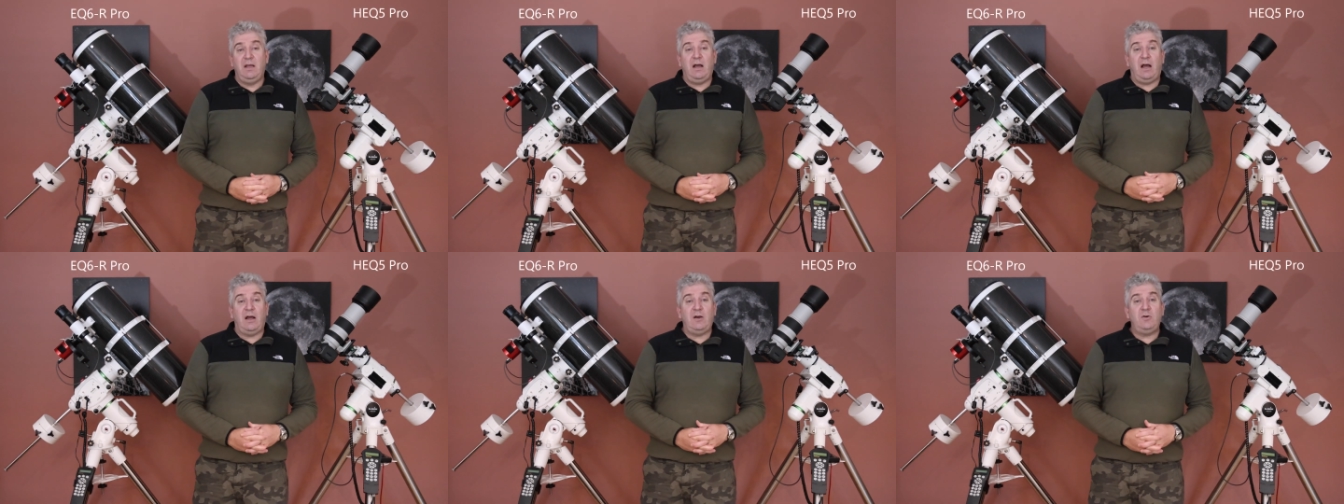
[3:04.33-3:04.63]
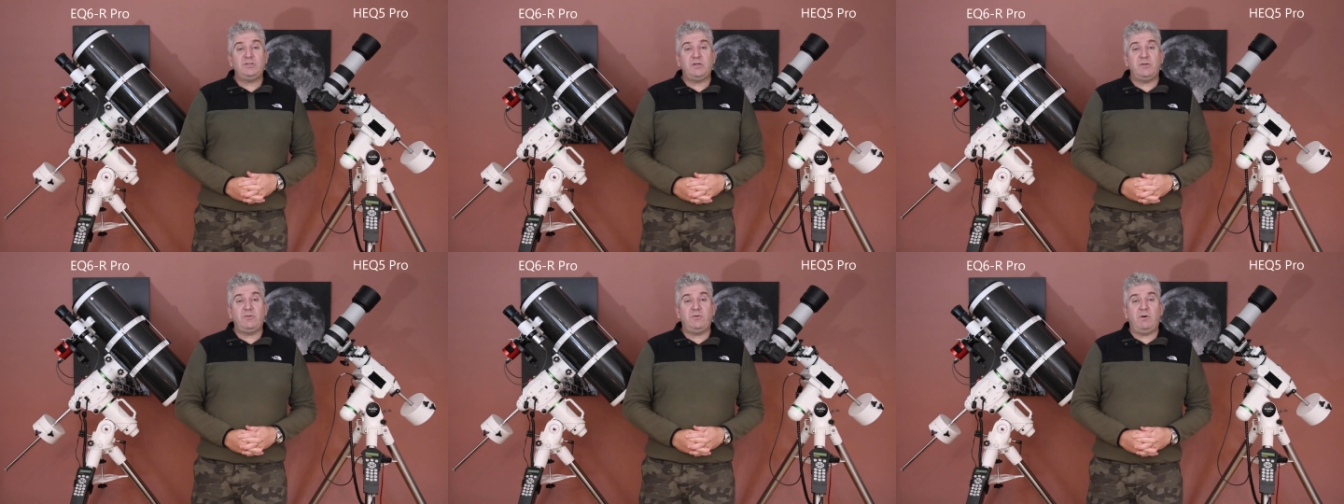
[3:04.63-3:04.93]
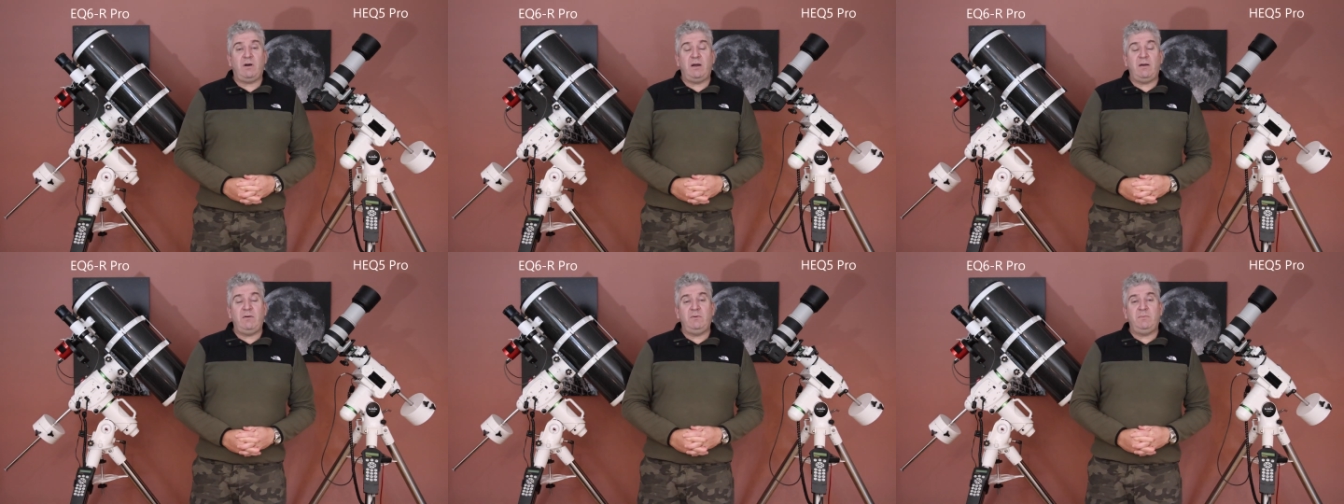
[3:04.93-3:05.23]
I also
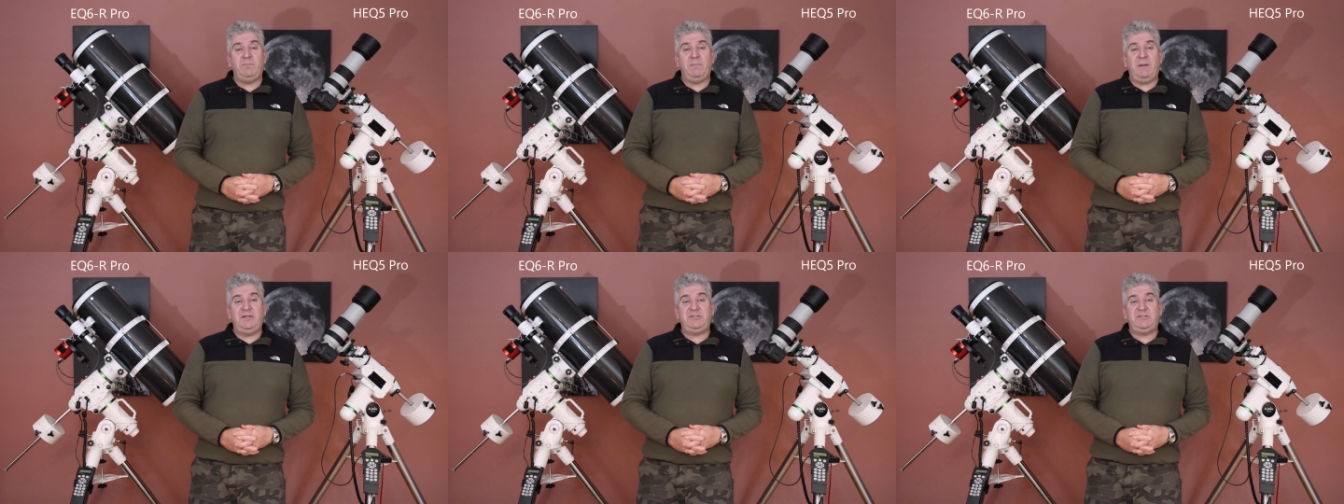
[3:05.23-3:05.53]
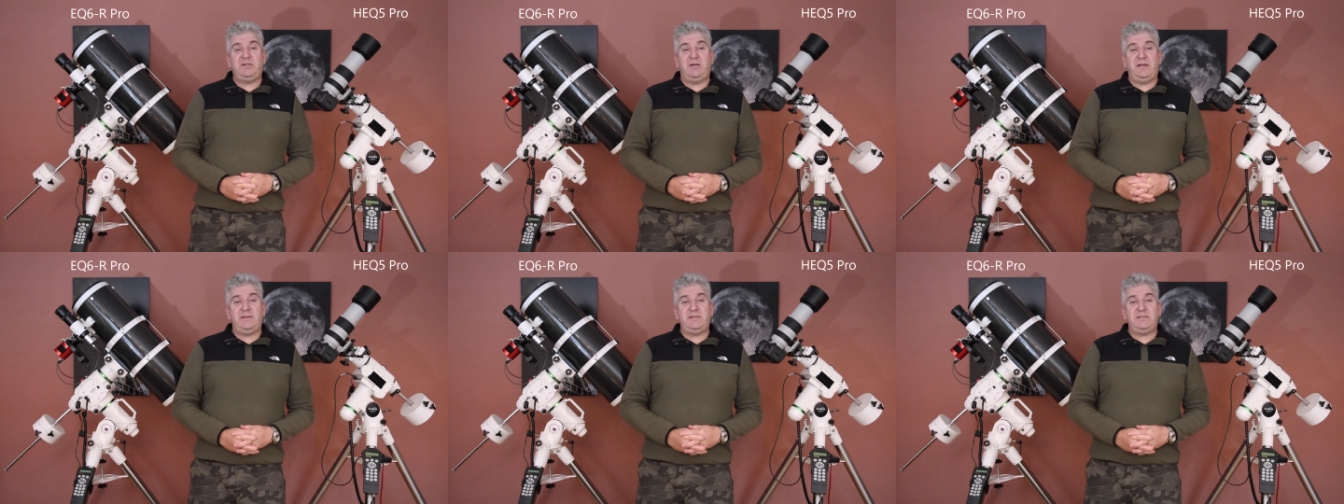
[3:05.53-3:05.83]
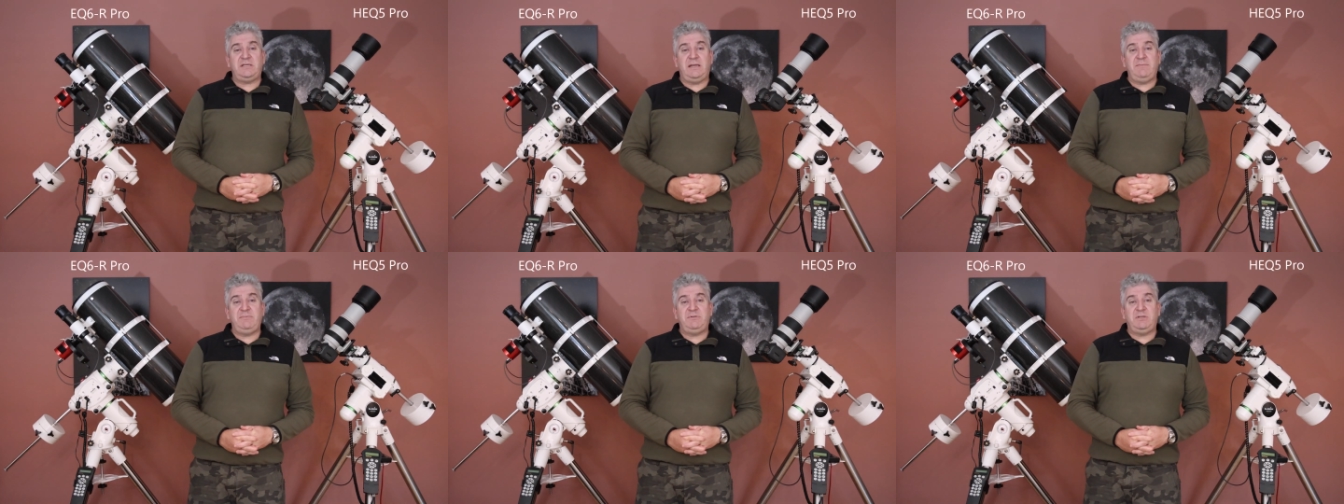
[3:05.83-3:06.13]
thought I would measure at the
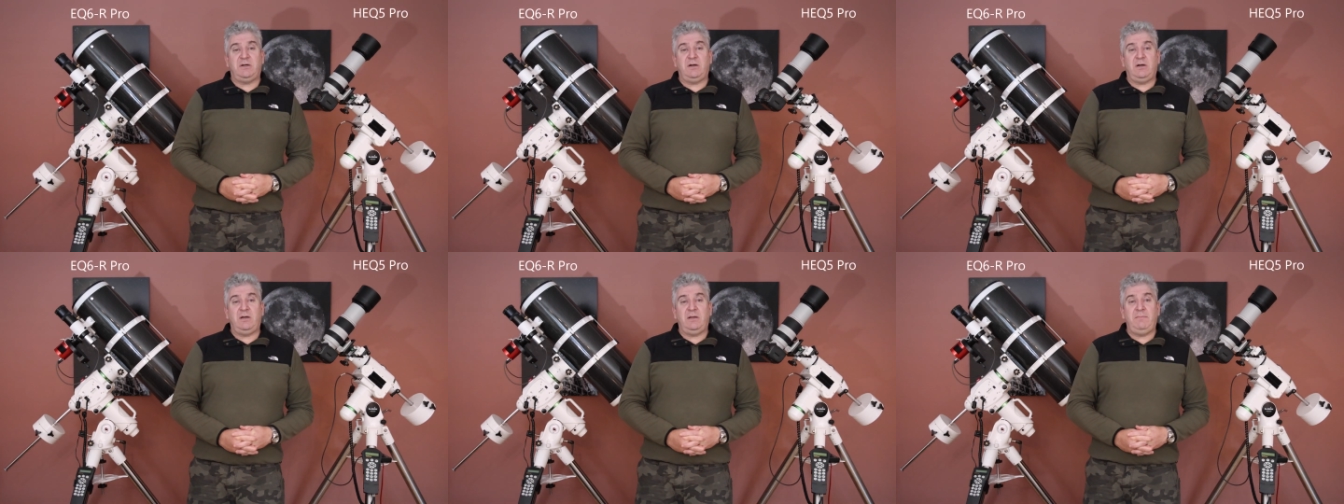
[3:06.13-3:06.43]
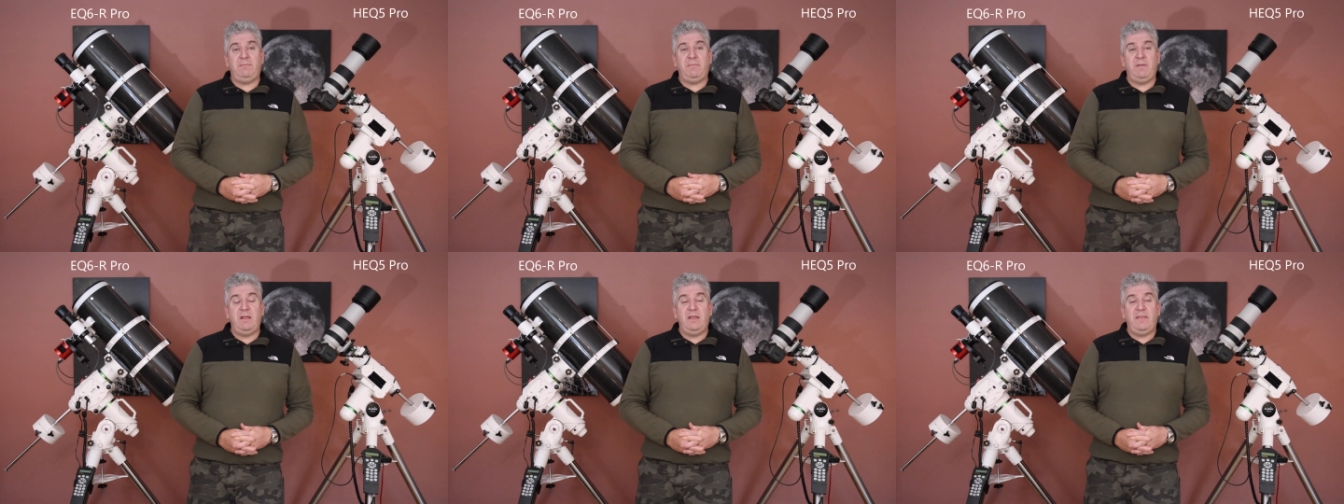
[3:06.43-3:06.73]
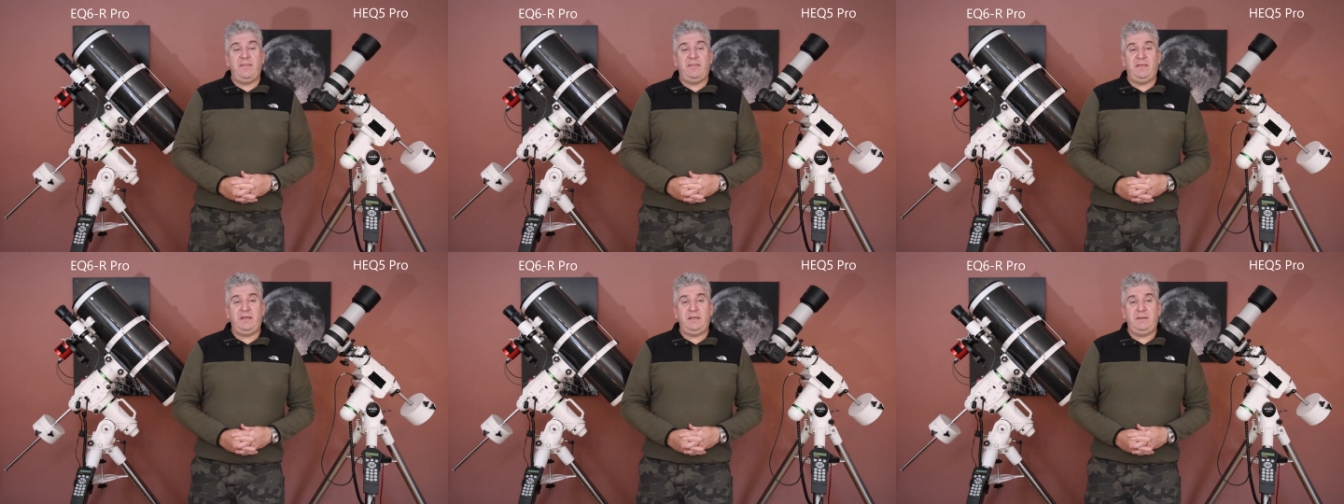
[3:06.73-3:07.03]
same time
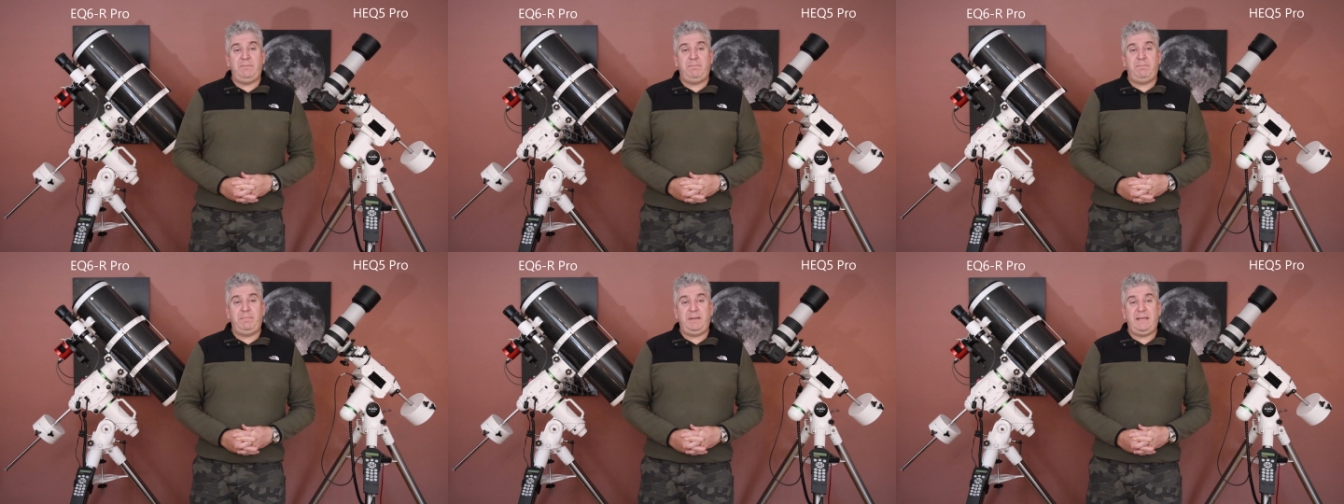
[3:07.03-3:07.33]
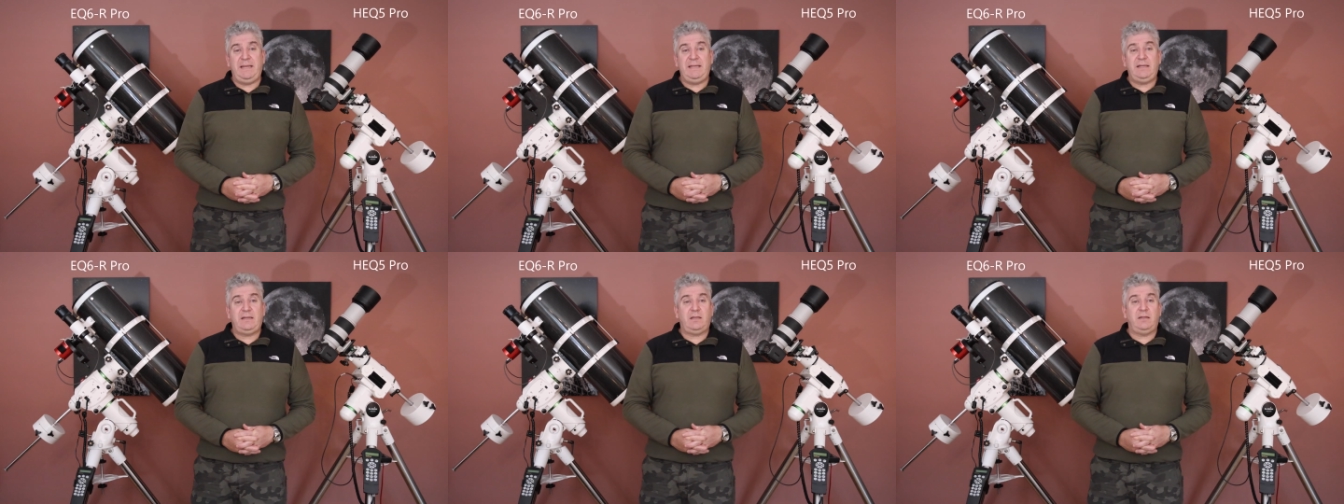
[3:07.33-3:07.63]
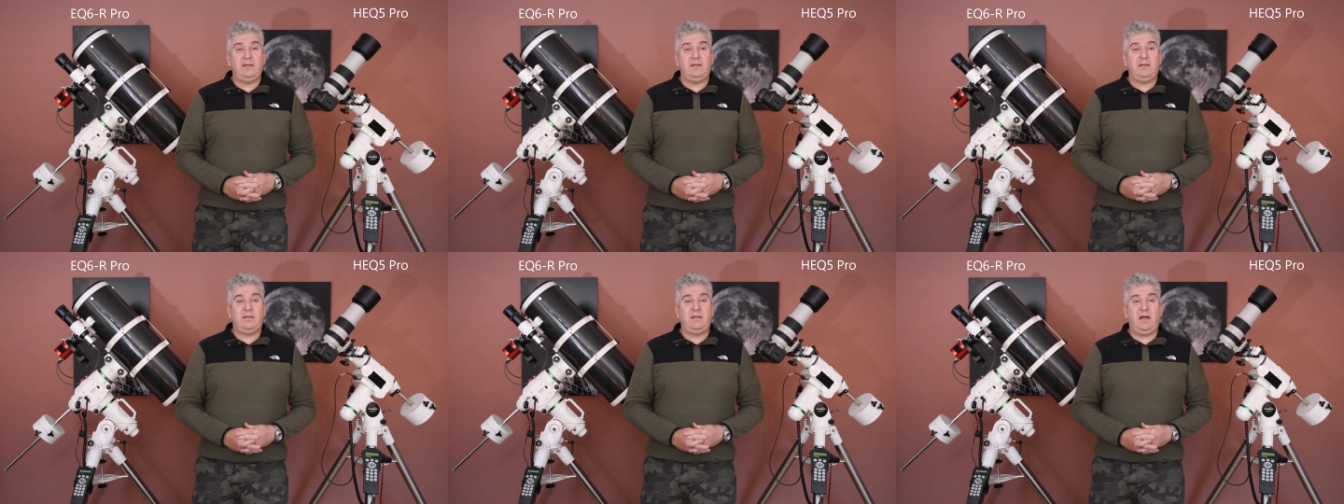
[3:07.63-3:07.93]
the peak
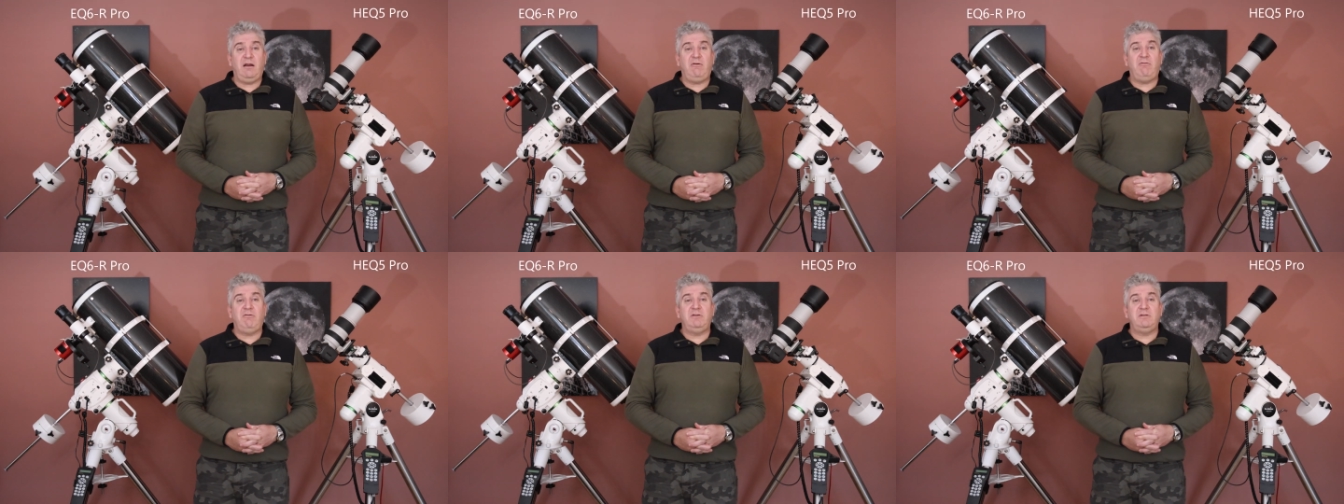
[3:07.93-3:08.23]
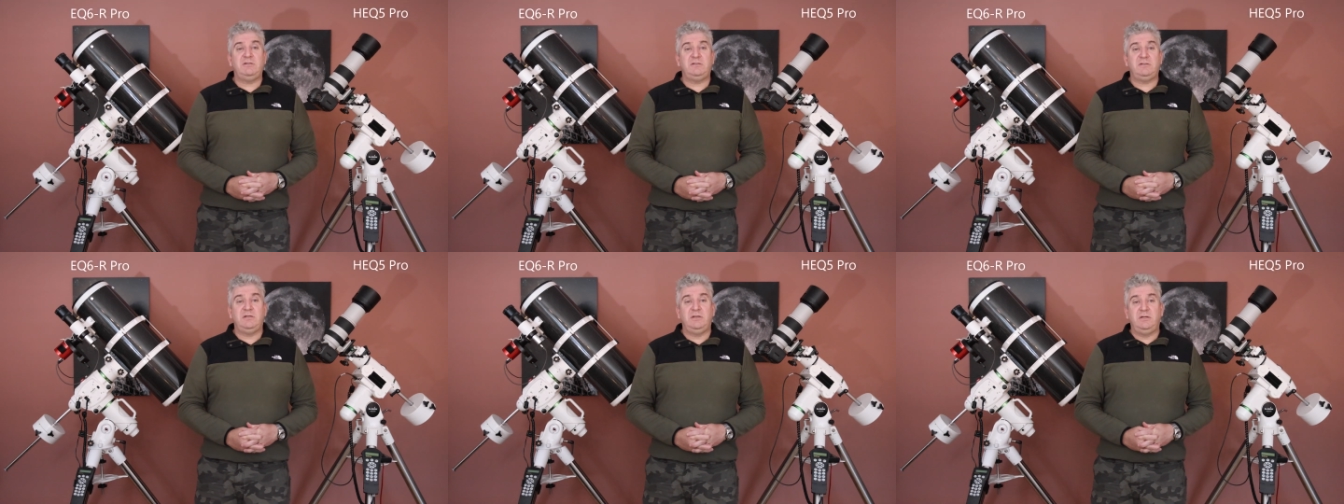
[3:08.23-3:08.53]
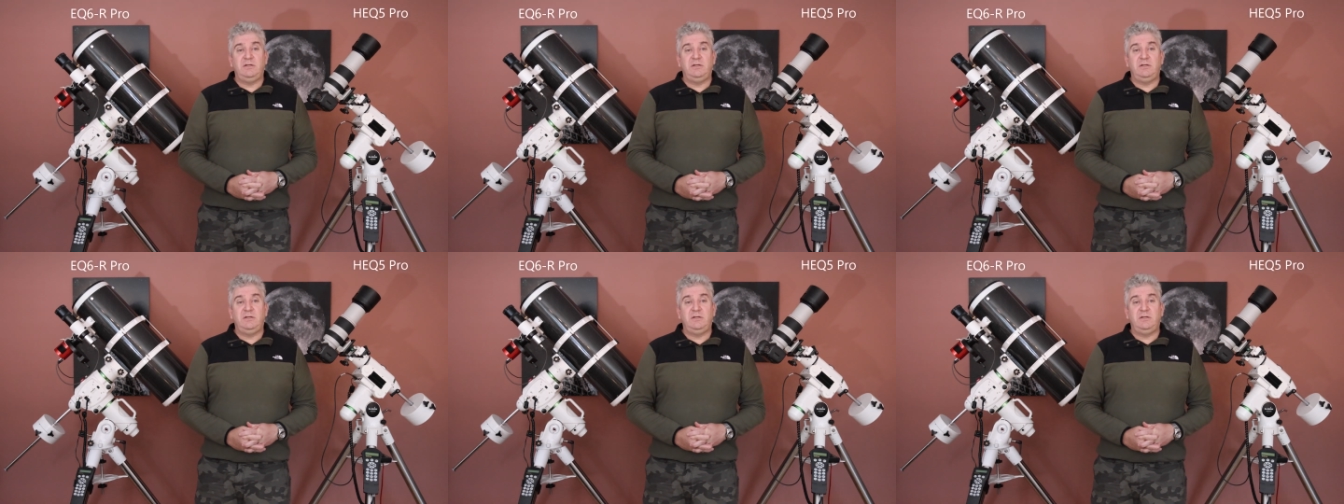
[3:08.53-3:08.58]
current